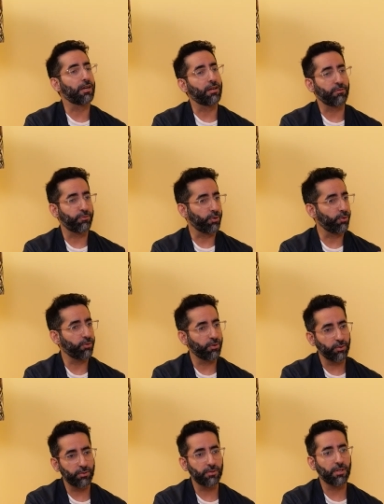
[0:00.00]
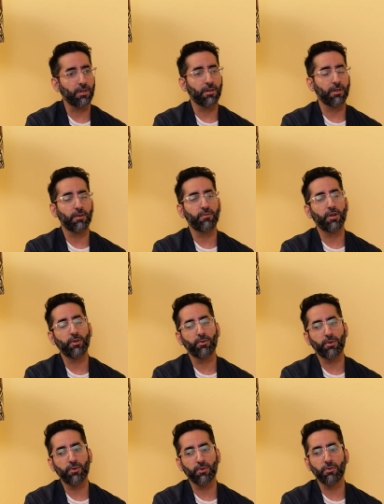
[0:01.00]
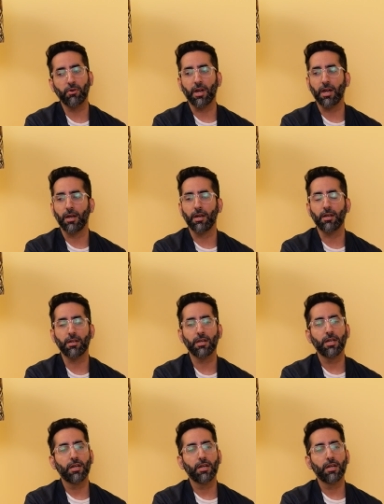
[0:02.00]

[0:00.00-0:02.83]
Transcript: I'd love for you to do a video or two. And